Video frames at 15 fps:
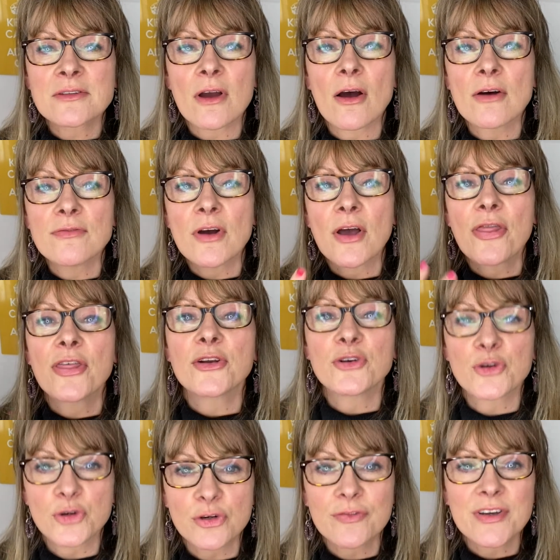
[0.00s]
of the
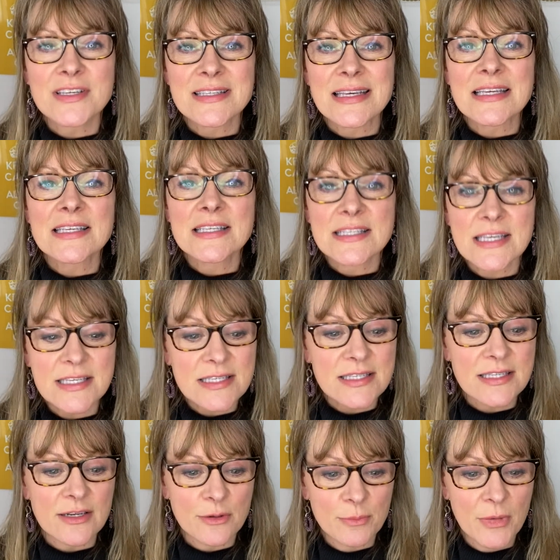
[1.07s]
nervous
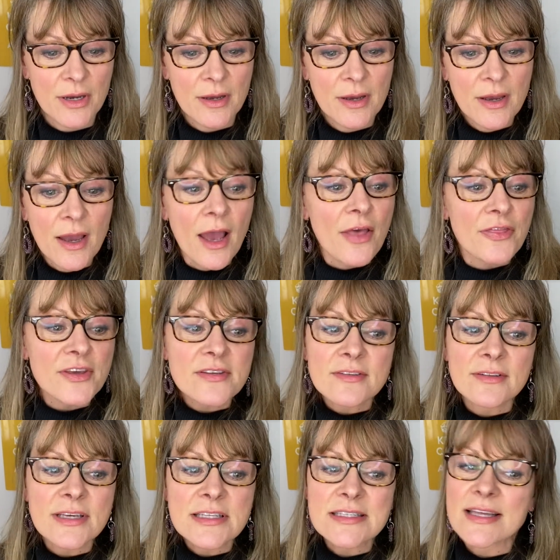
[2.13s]
system. This
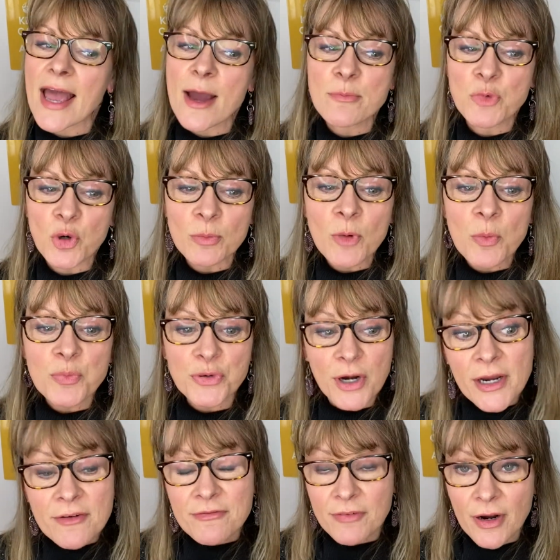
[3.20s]
leads to abnormal
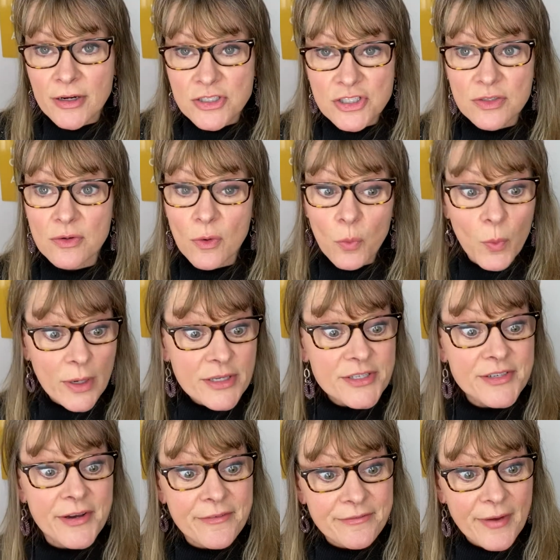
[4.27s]
brain function, which
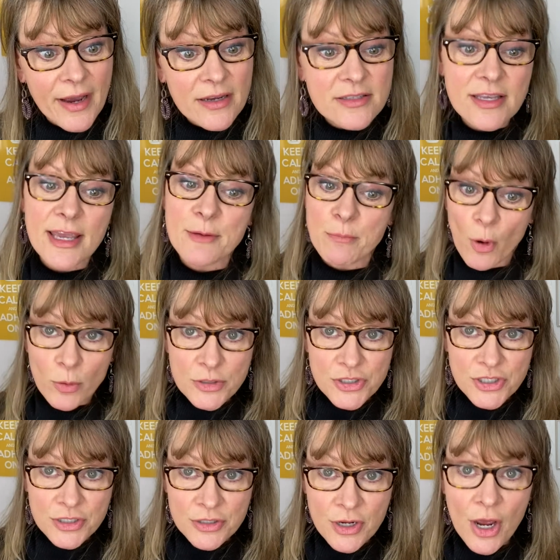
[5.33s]
affects
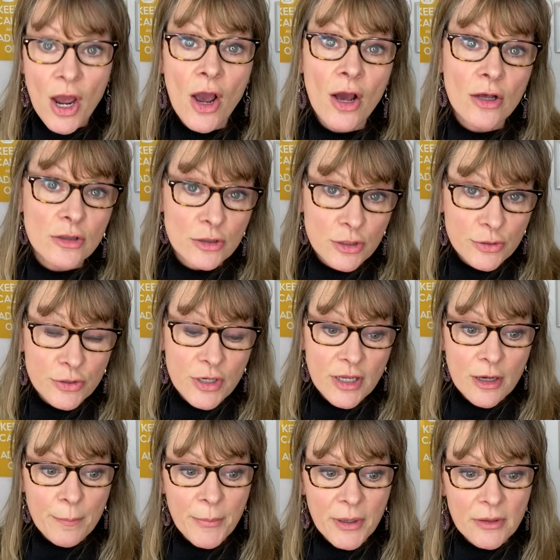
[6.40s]
emotion, learning
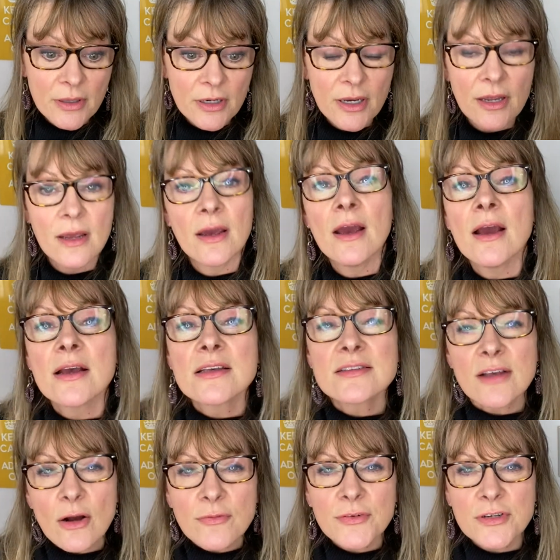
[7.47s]
ability,
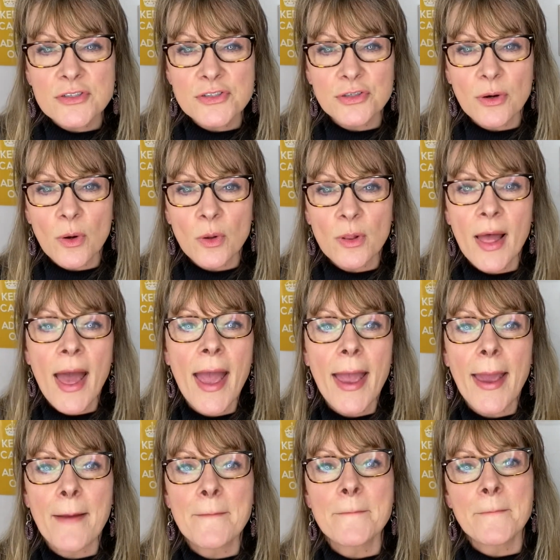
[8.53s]
self-control,
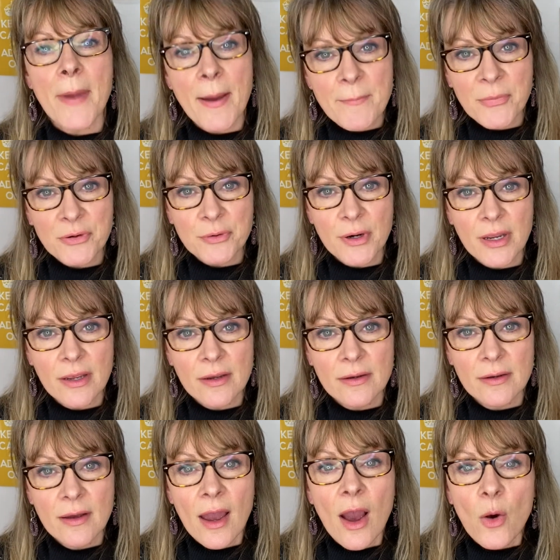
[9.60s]
and memory.
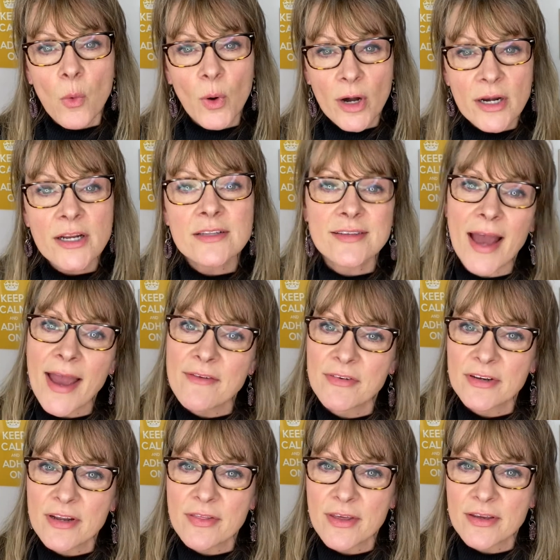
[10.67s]
We're going to dive
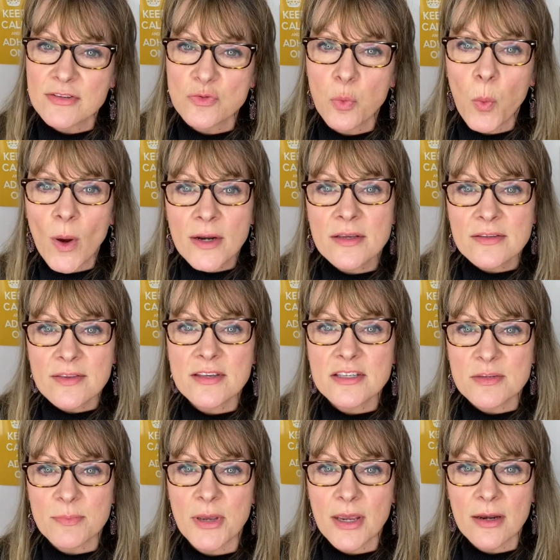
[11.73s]
into this. What does this
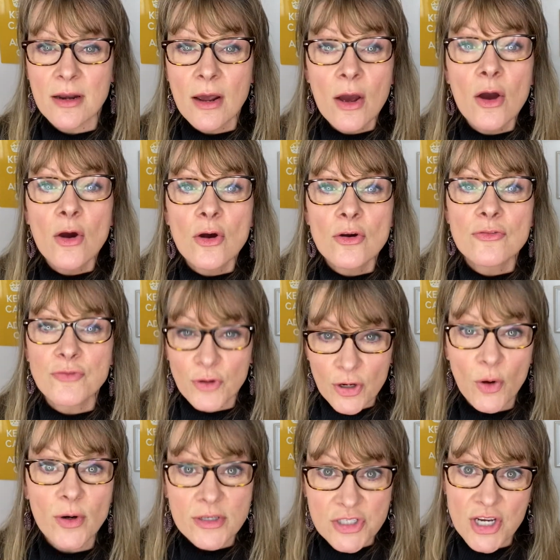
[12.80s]
mean for
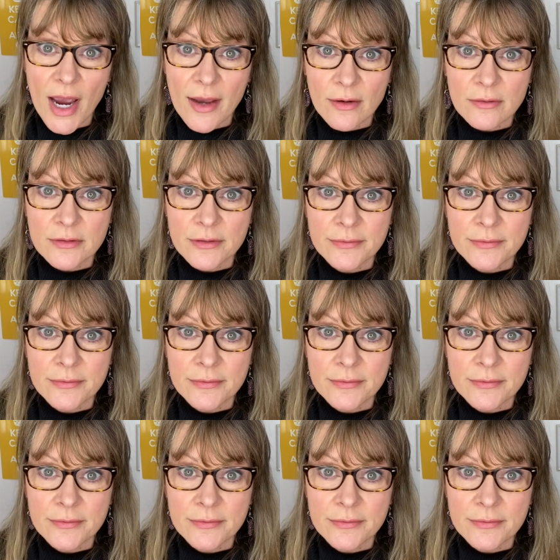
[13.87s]
your child?